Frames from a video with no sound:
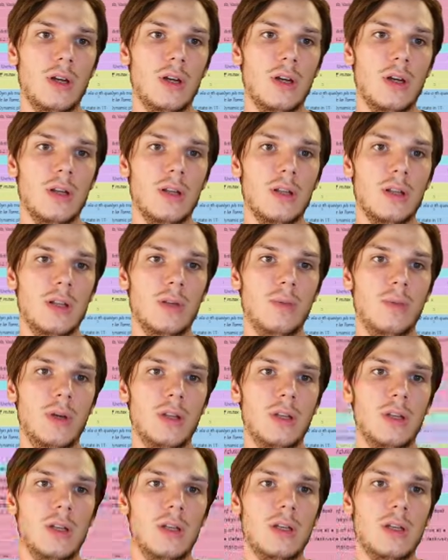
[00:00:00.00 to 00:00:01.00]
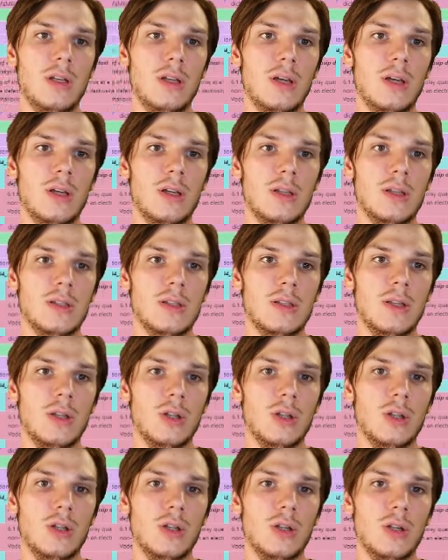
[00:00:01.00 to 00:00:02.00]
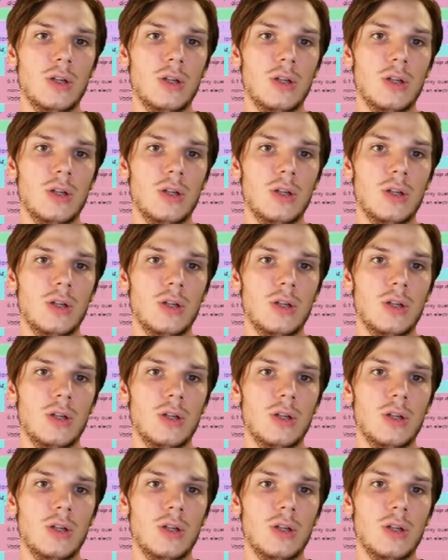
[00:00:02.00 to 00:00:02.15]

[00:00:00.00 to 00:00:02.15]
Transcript: And the main idea is that